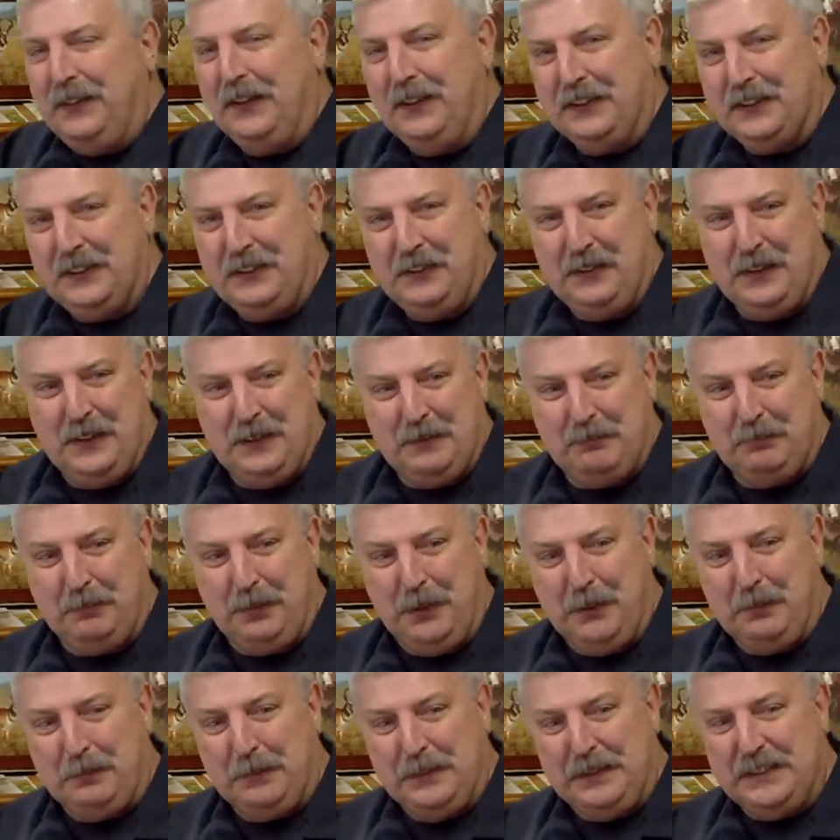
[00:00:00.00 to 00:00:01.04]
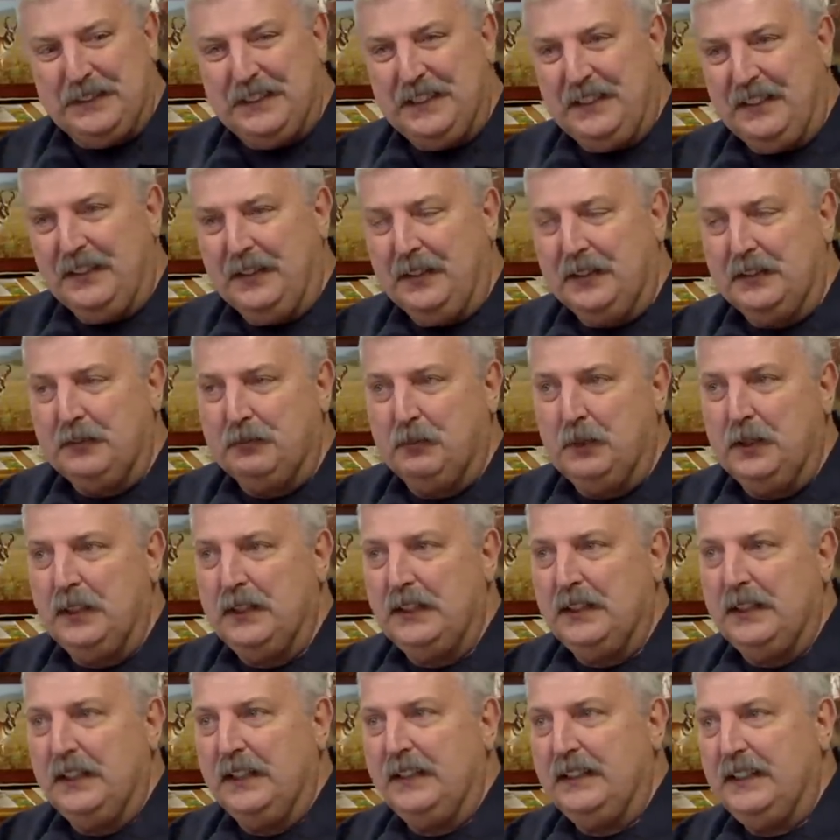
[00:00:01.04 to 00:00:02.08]
photo on purpose. There is one
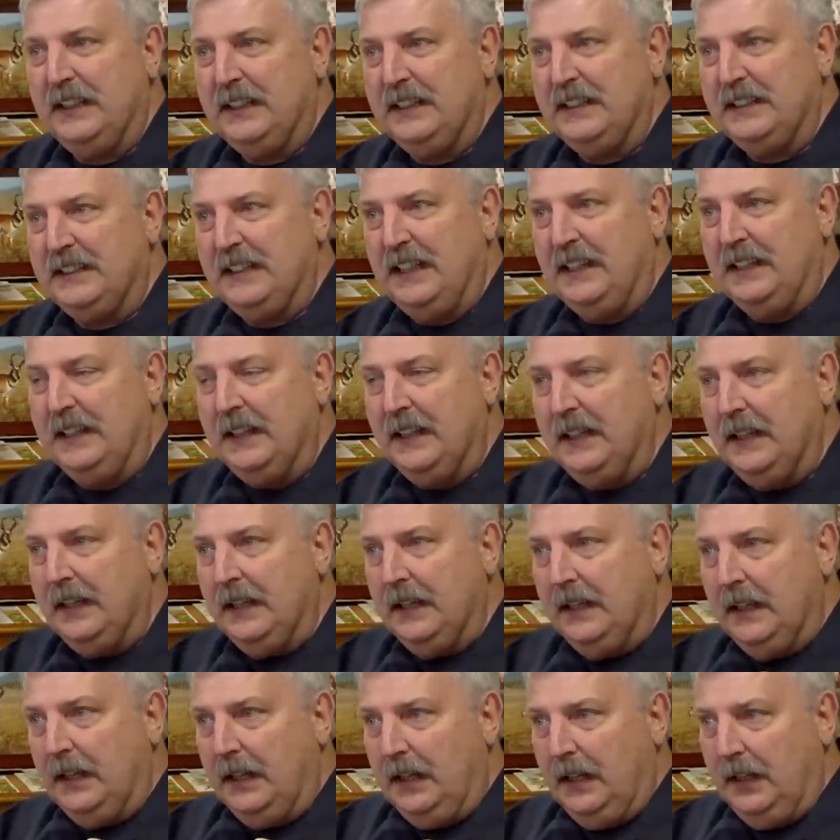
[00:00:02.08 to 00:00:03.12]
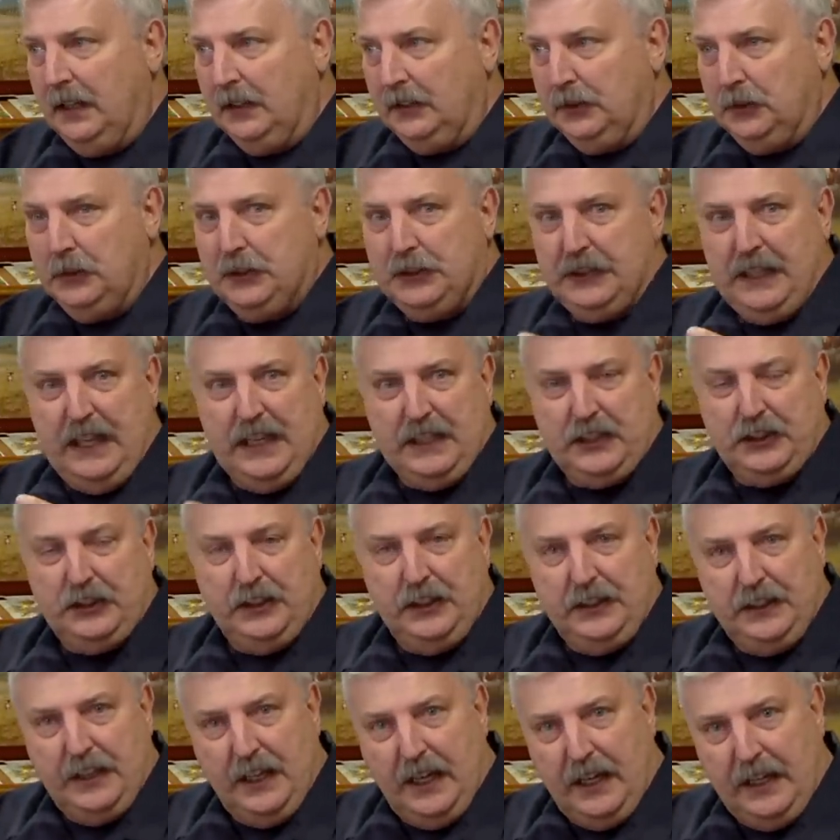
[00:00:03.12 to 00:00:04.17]
of the things that uh, Louis
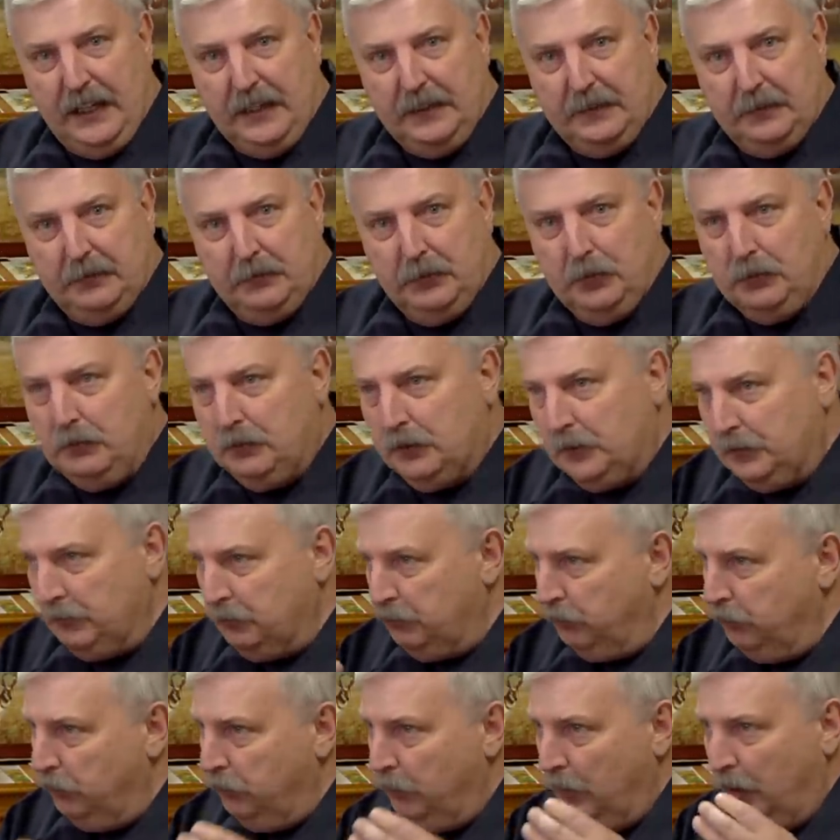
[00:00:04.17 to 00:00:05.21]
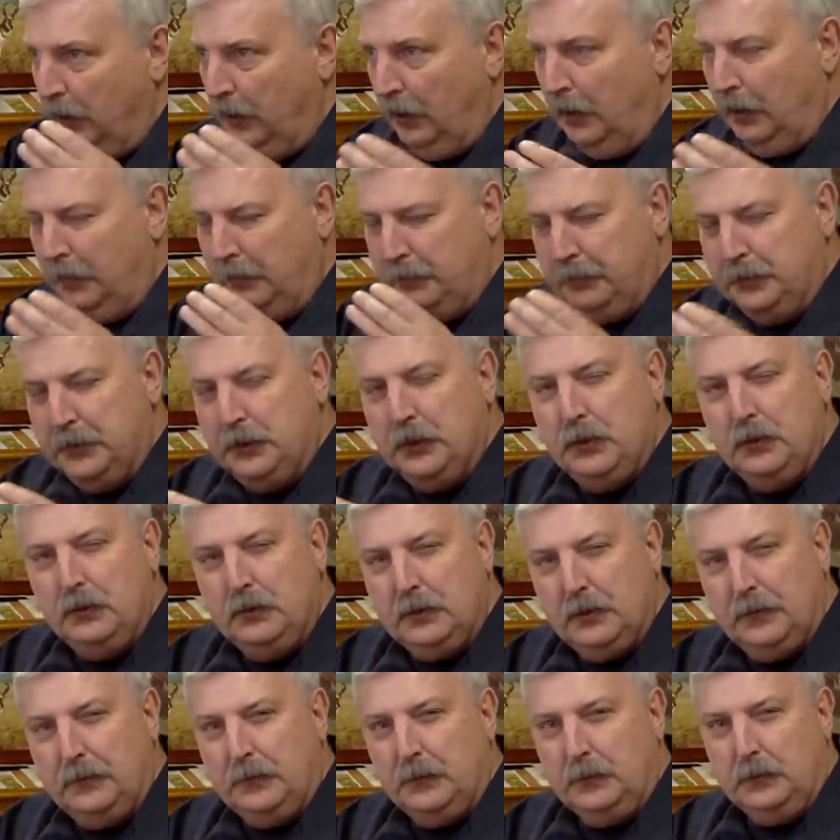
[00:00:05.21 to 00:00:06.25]
Aston Knight, who was a, a
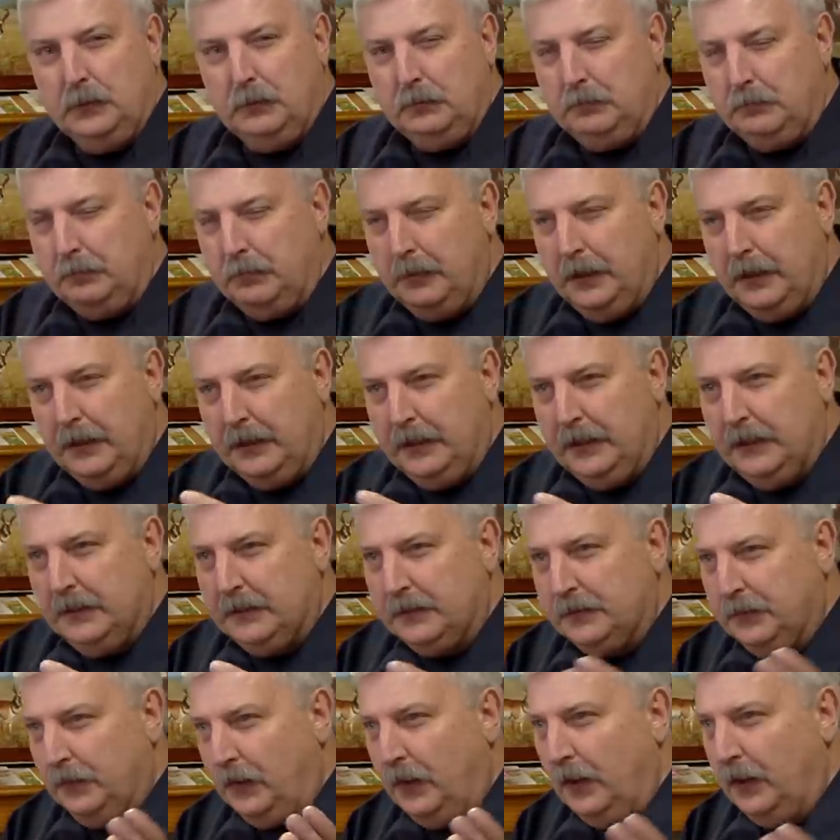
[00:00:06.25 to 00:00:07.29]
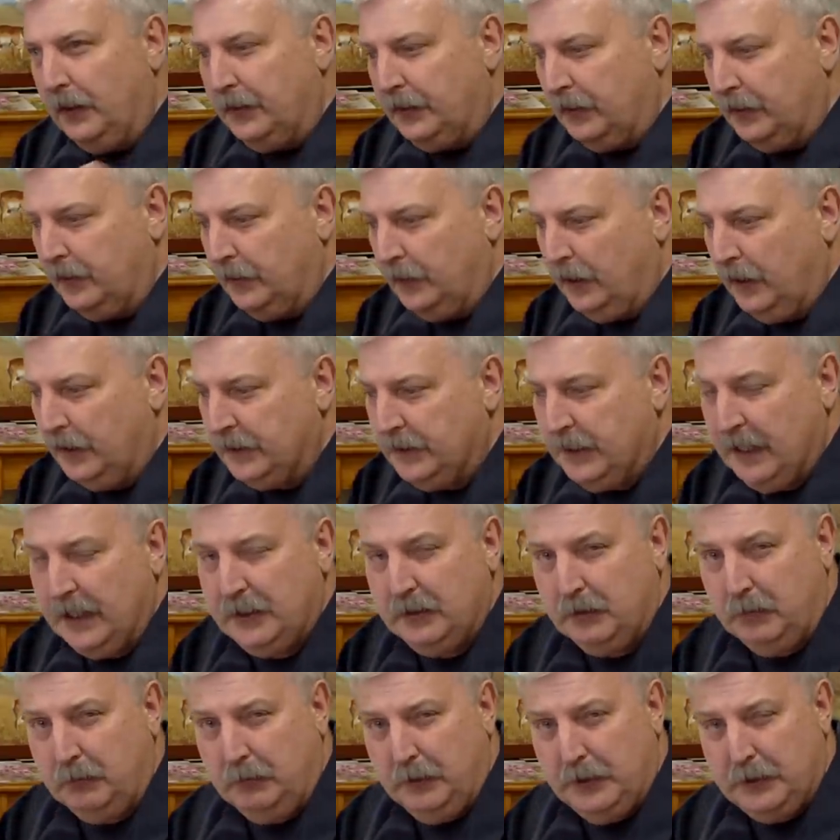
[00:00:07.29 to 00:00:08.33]
beautiful, and his father uh,
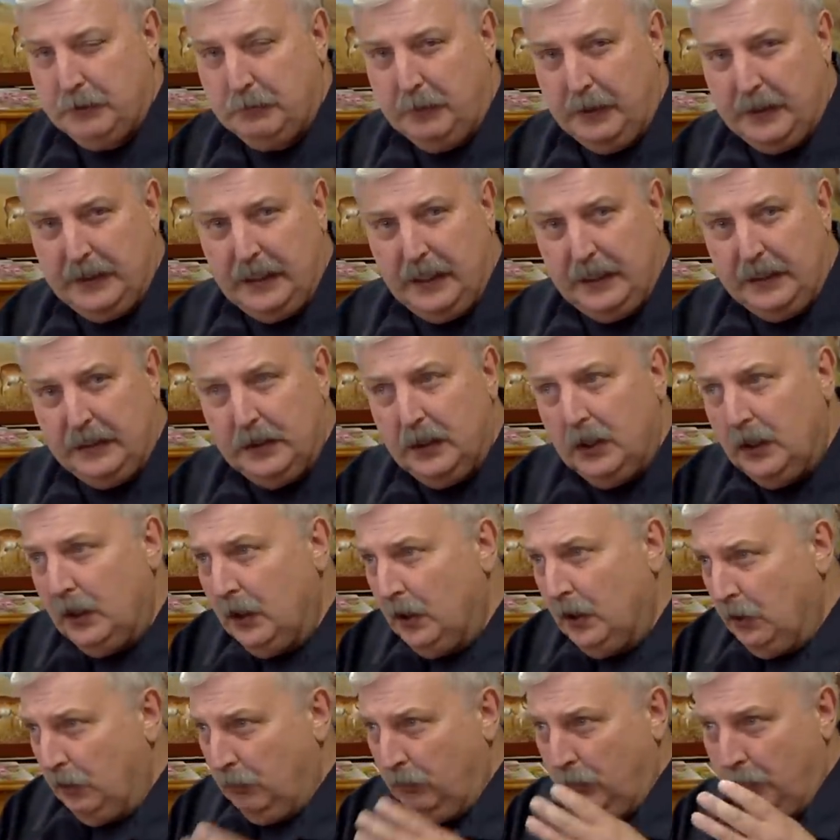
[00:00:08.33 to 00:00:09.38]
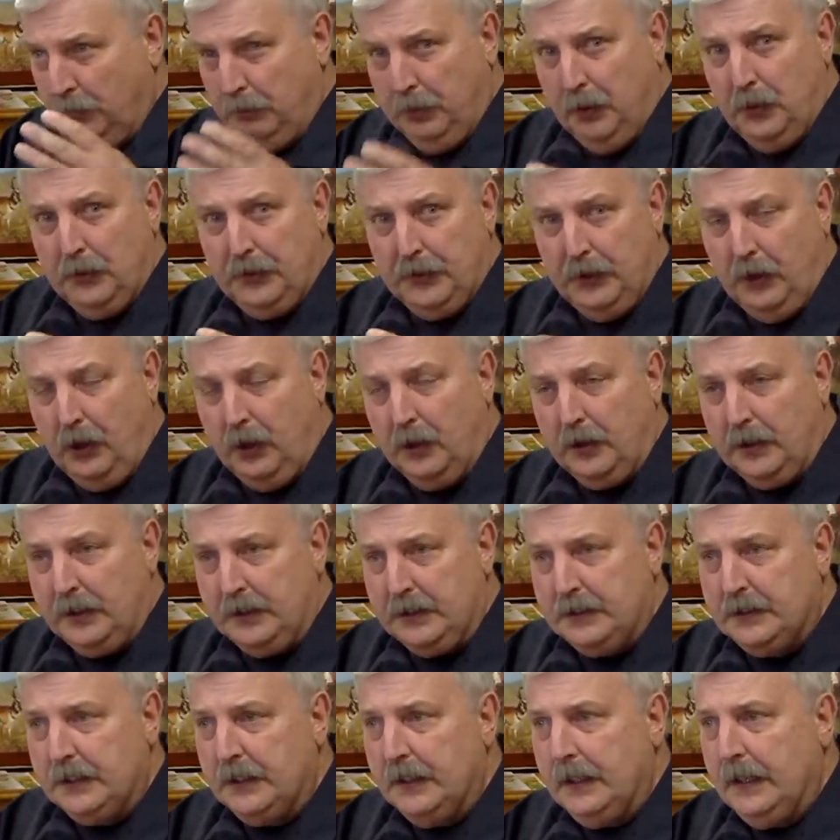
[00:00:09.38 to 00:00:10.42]
Daniel Ridgway Knight, were both
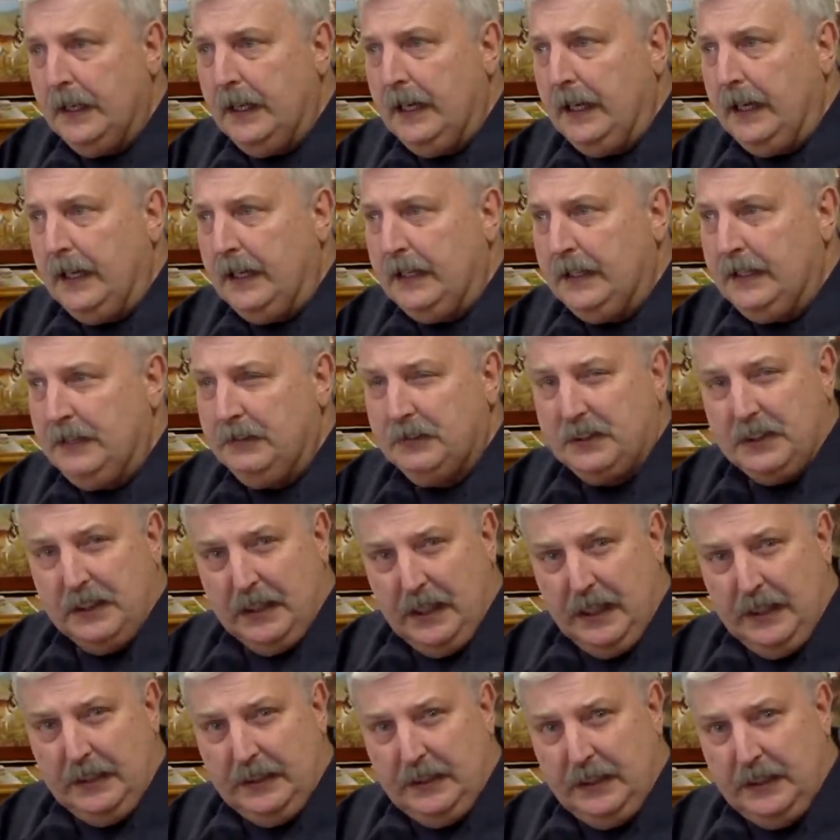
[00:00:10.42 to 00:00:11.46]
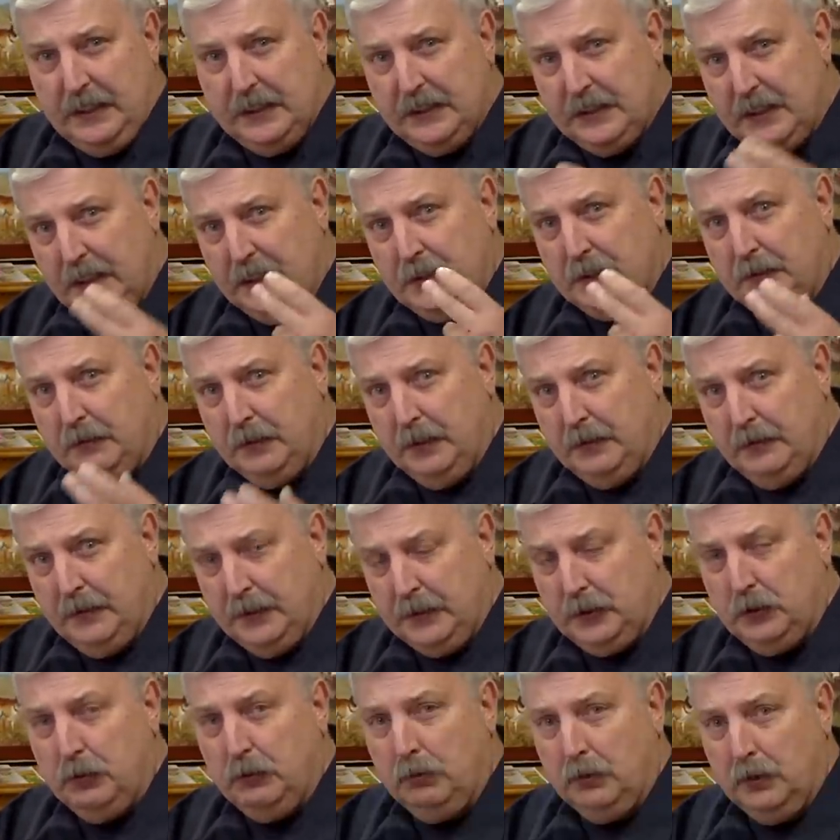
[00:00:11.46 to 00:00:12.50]
artists, and he was a 19th century
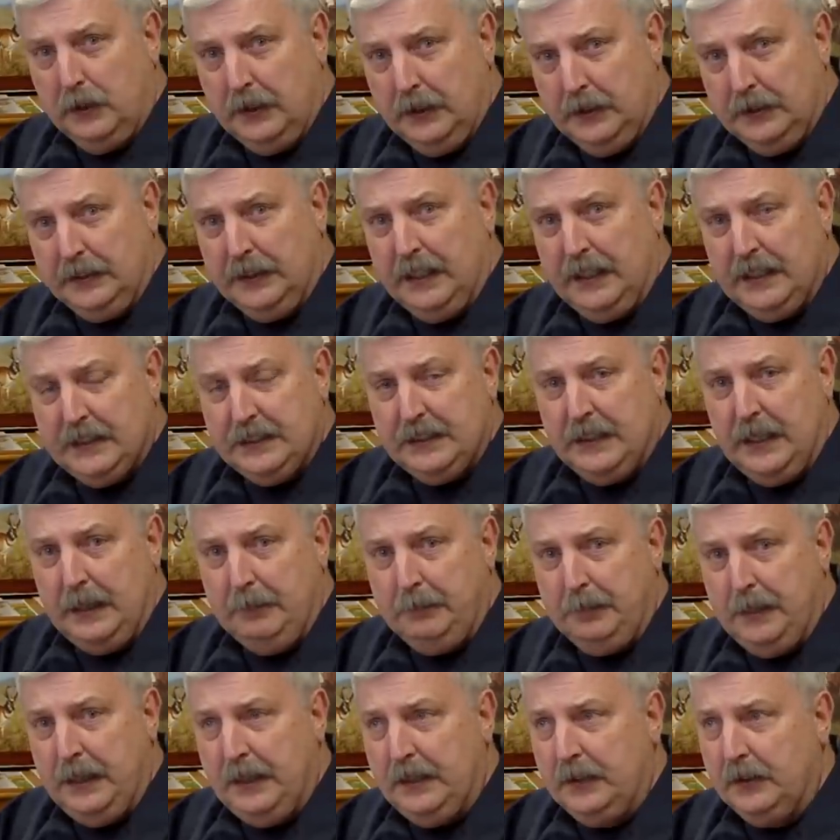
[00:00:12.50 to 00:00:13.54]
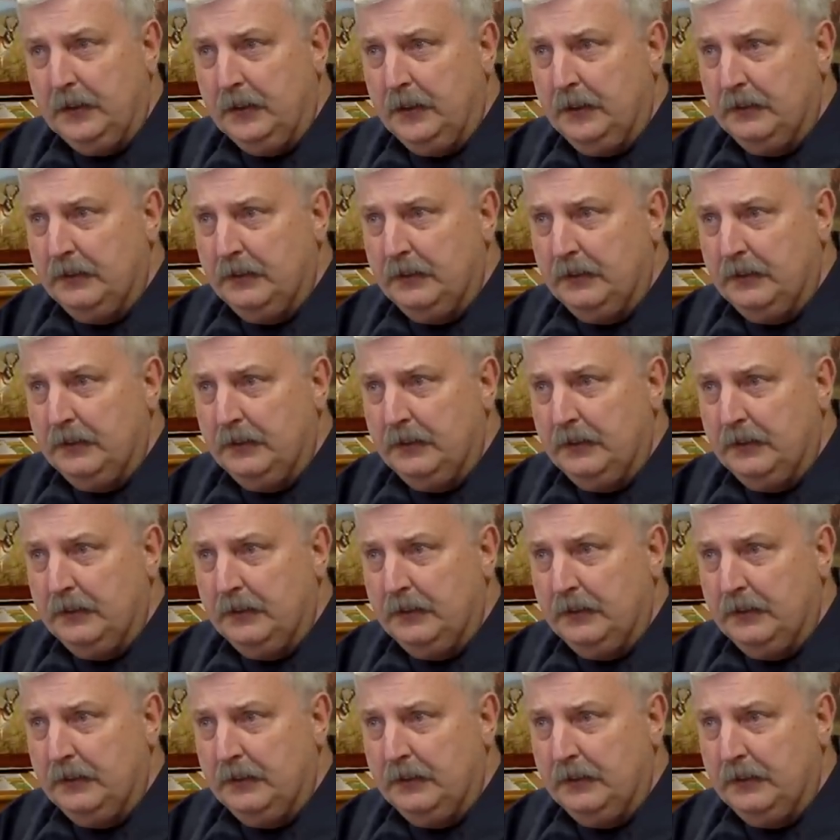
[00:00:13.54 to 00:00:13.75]
Victorian landscape painter.